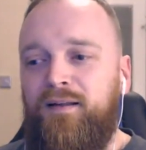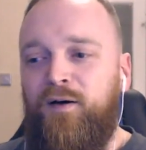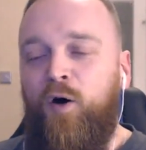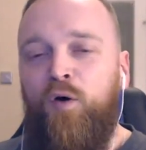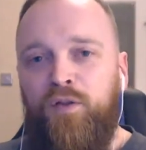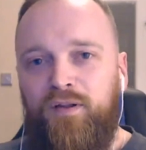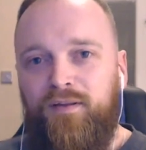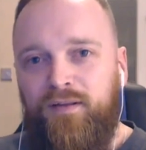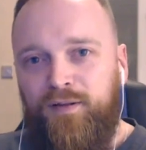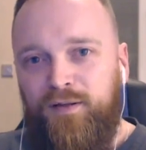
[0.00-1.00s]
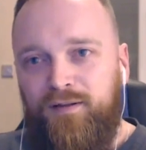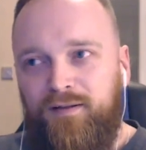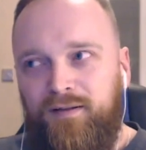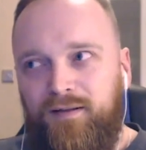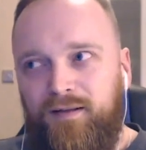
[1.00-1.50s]
all the, the
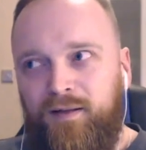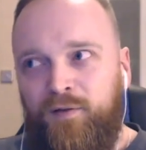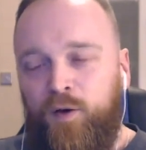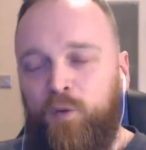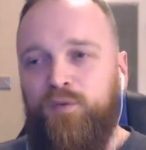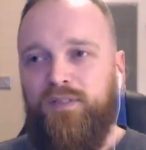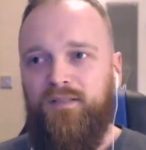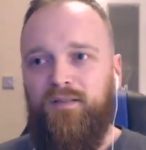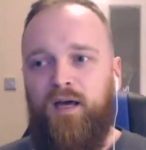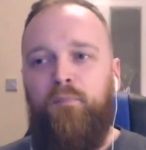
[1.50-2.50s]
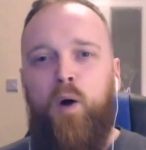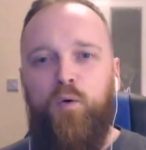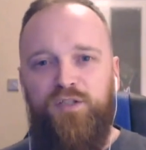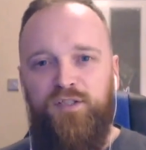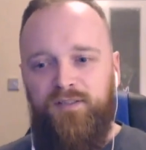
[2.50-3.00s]
those
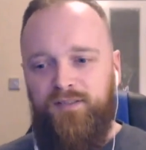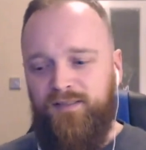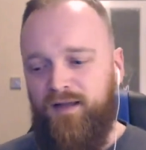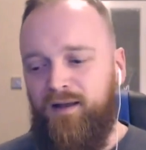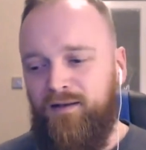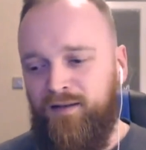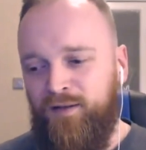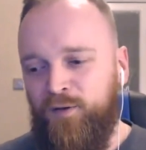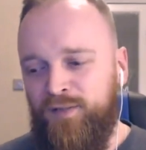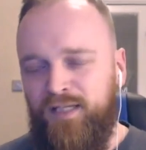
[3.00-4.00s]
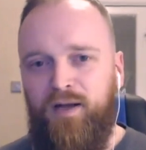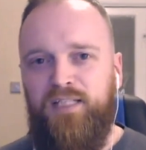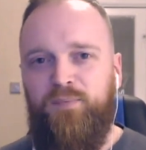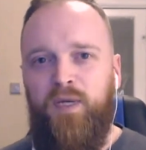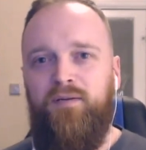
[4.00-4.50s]
emotions and those inner
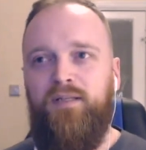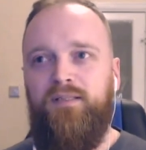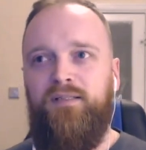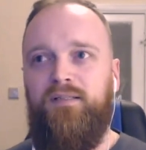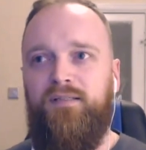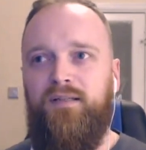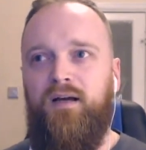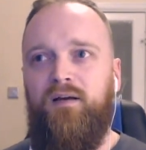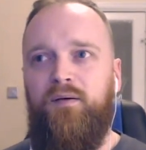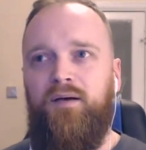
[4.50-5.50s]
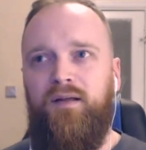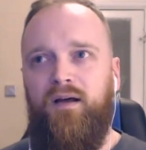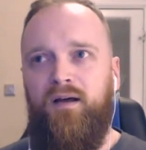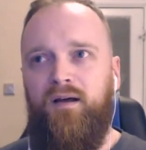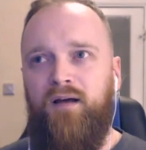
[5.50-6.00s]
experiences uh,
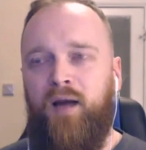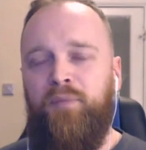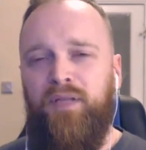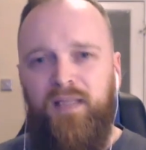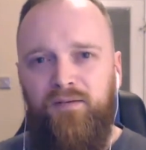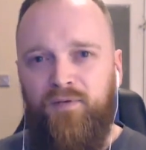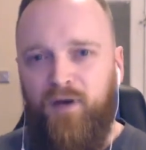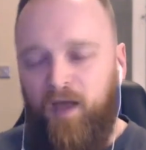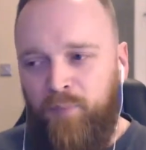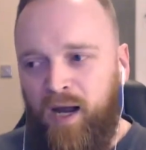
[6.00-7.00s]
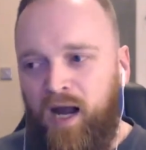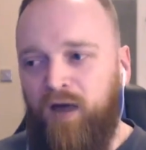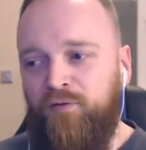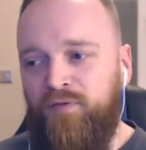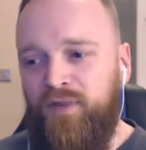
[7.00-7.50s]
i believe are, are
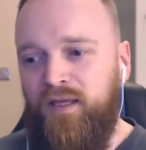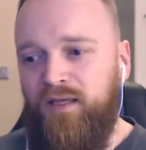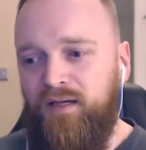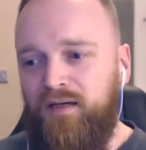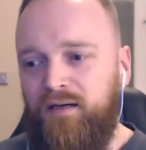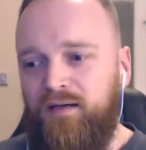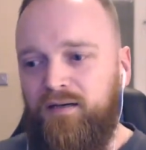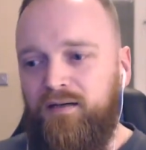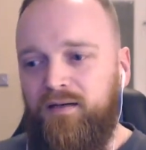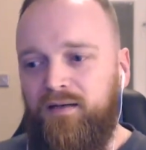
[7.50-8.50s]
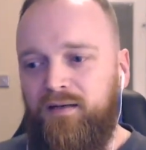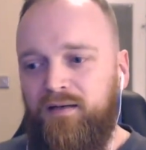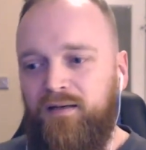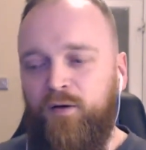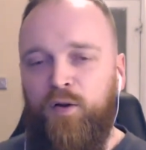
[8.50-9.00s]
part of the
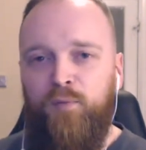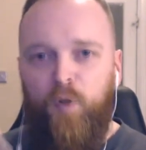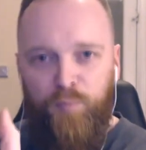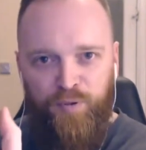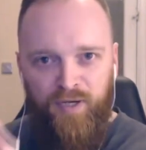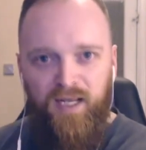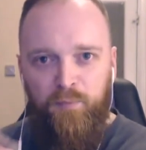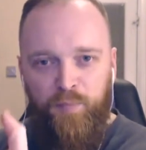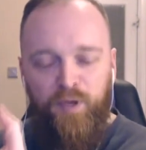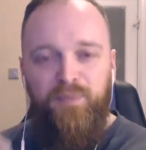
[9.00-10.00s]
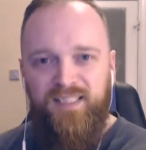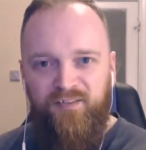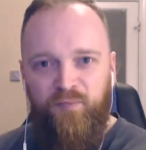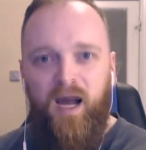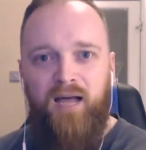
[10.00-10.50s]
you know, the more prim-
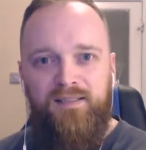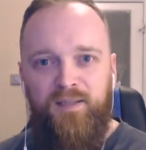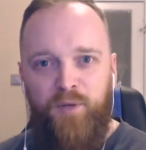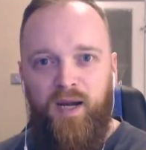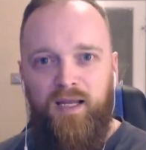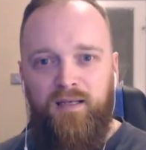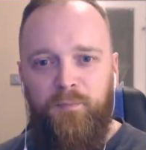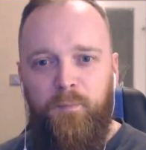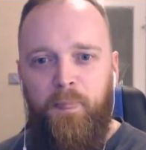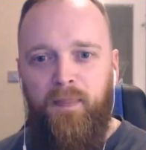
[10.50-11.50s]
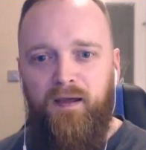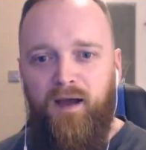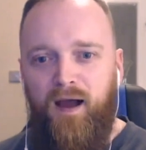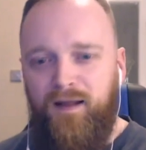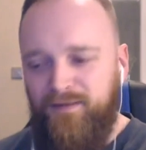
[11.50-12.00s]
primitive parts of the brain.
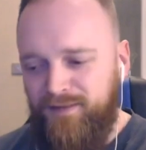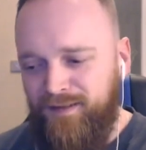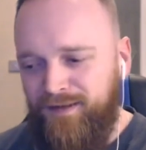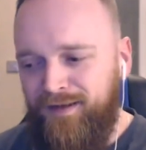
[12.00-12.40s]
And